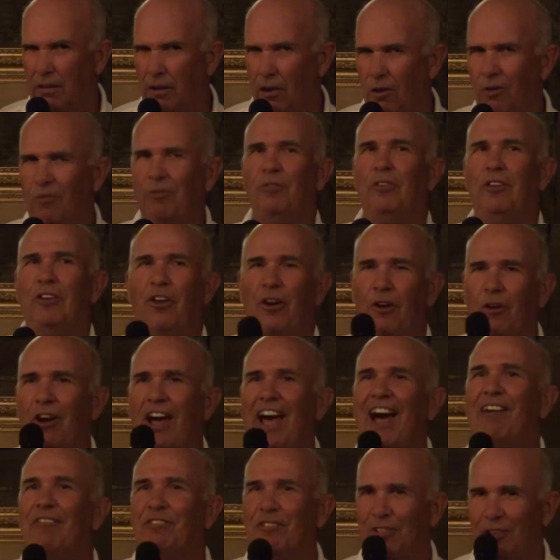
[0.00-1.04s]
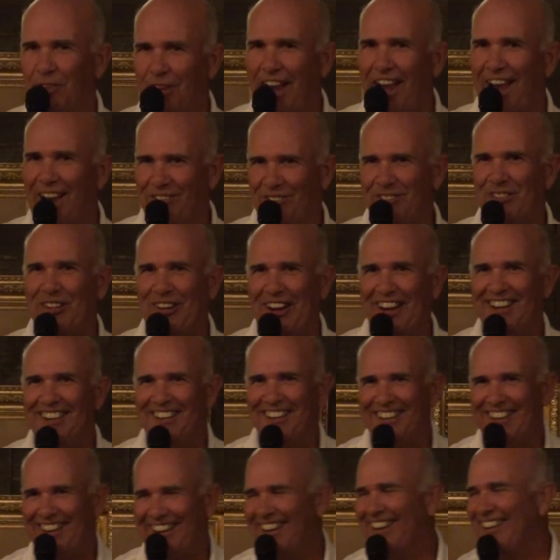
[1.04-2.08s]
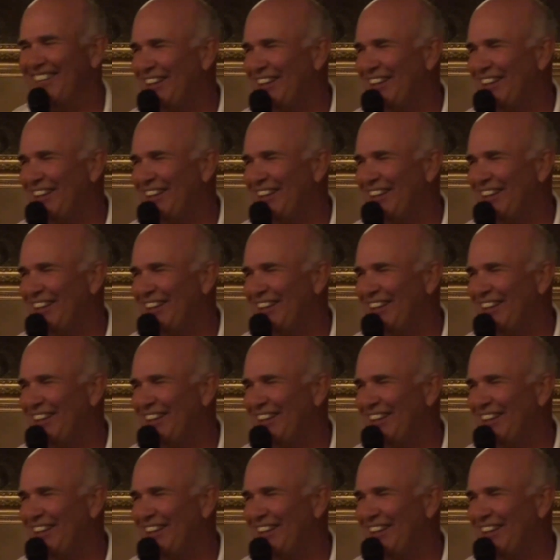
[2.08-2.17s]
Oh, after I did.